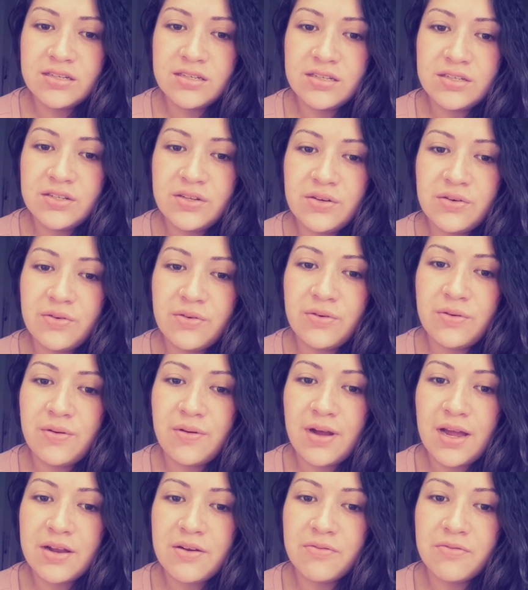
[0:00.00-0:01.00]

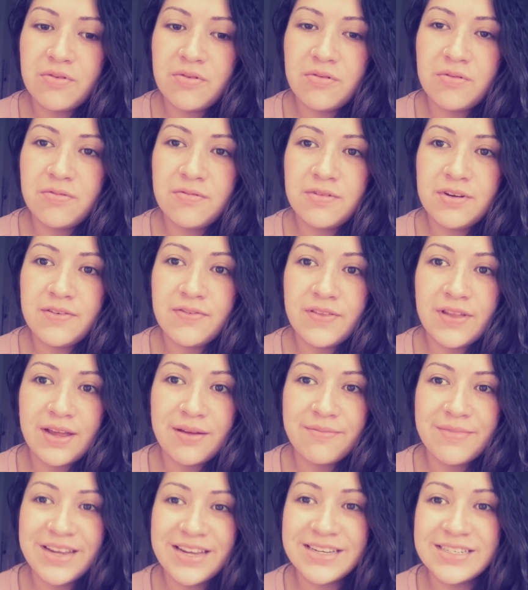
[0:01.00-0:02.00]
So I don't know if
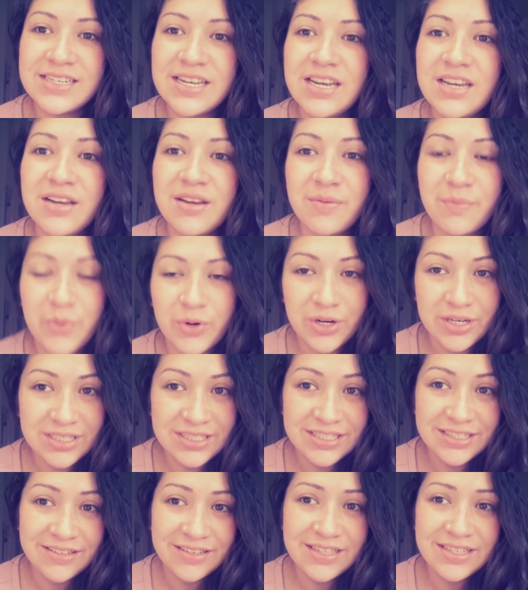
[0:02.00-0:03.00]
that makes it more
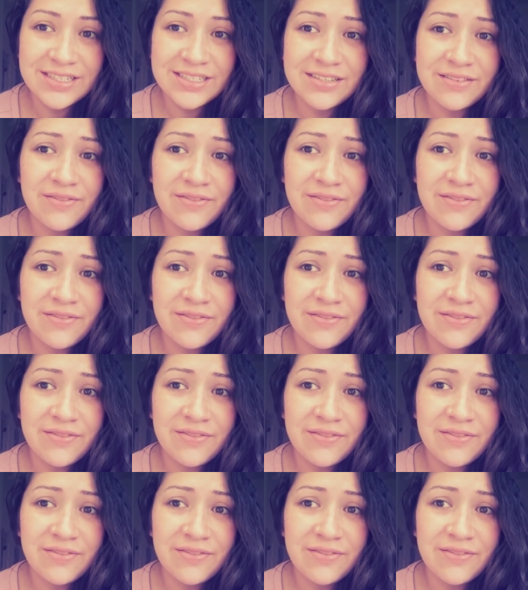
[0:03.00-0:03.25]
serious,